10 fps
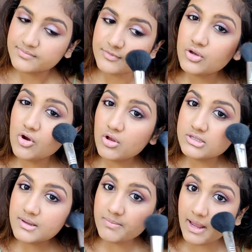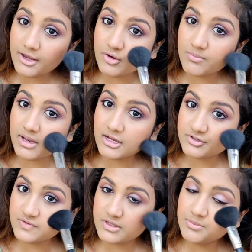You can also apply your
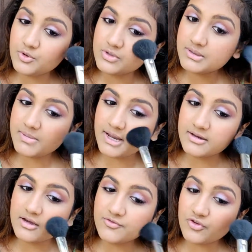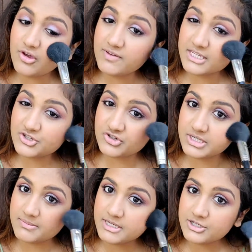blush with a beauty blender if you have
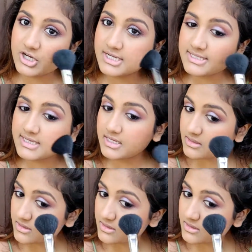extremely dry skin.